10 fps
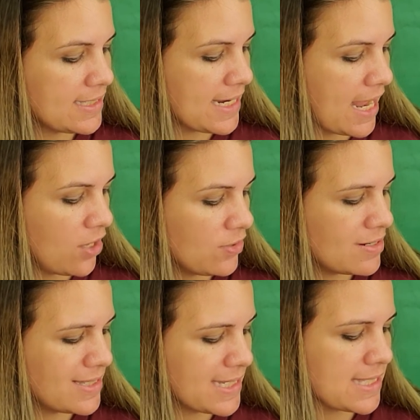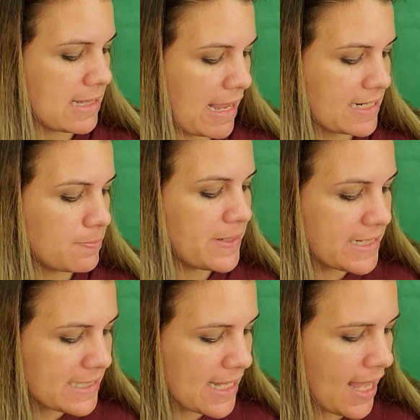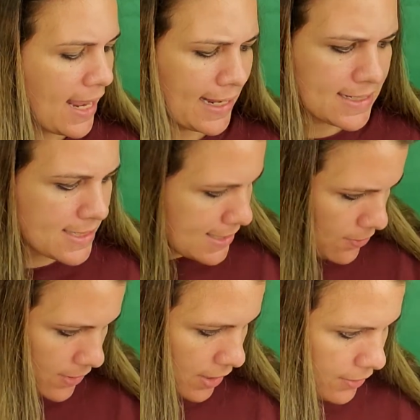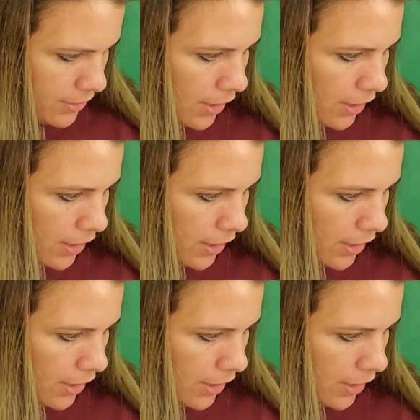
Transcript: town disliked pizza and soda,